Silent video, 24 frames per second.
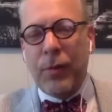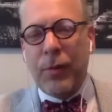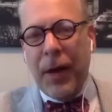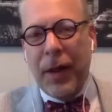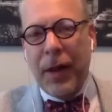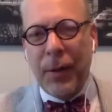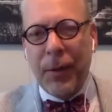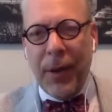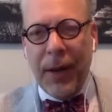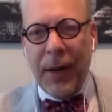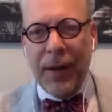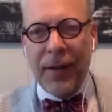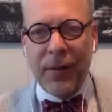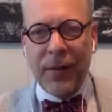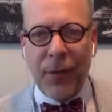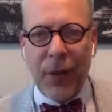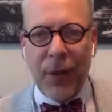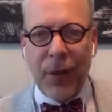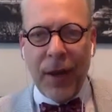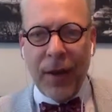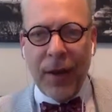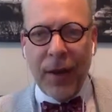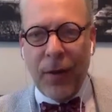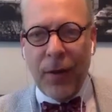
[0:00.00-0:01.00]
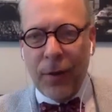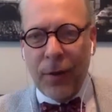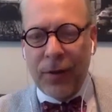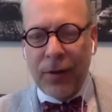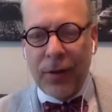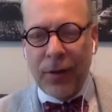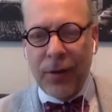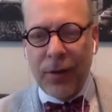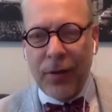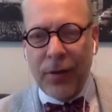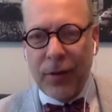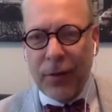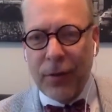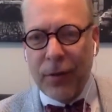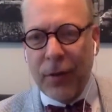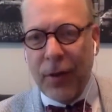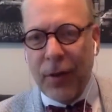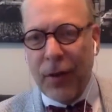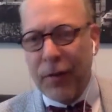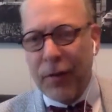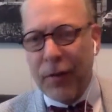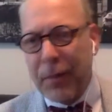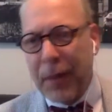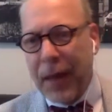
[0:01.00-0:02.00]
by the way, has filed a whole series
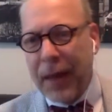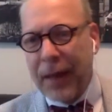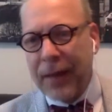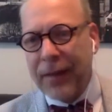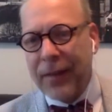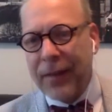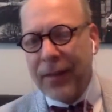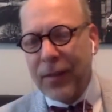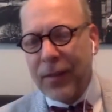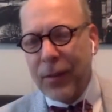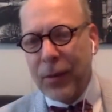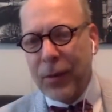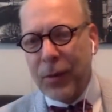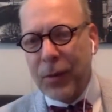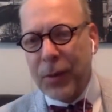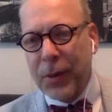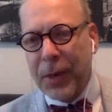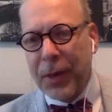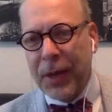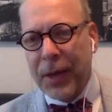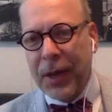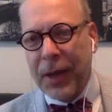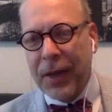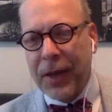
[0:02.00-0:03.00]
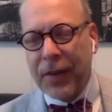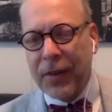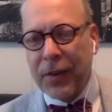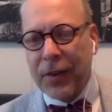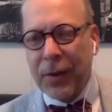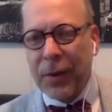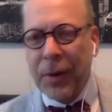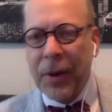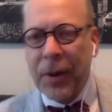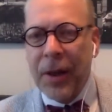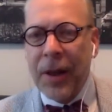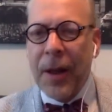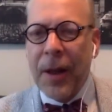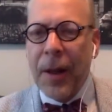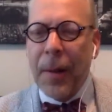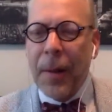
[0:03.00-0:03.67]
of patents, which we can get to. Yeah.